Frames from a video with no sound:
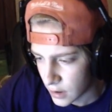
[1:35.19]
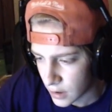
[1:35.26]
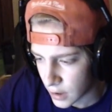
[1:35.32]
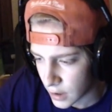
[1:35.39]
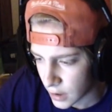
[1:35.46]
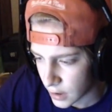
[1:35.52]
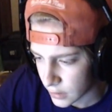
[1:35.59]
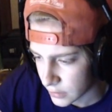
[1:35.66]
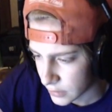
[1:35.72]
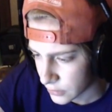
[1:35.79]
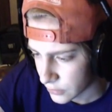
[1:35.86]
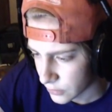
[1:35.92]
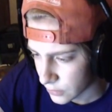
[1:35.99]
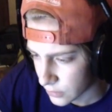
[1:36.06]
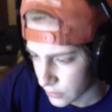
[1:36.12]
uh
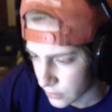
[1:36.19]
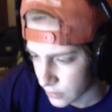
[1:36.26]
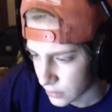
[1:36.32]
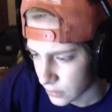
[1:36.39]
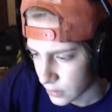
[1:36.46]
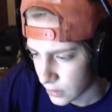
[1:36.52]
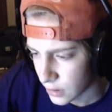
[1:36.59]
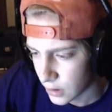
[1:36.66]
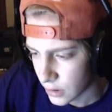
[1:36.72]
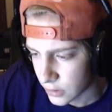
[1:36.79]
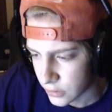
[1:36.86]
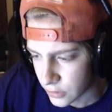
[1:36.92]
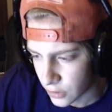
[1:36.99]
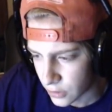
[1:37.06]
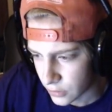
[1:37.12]
Literal,
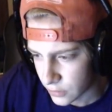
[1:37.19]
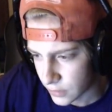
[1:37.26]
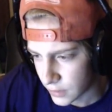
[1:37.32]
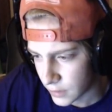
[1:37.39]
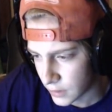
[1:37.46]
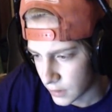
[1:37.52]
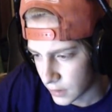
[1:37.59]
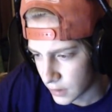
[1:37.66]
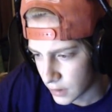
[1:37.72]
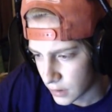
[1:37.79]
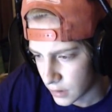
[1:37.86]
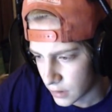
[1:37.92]
Darling,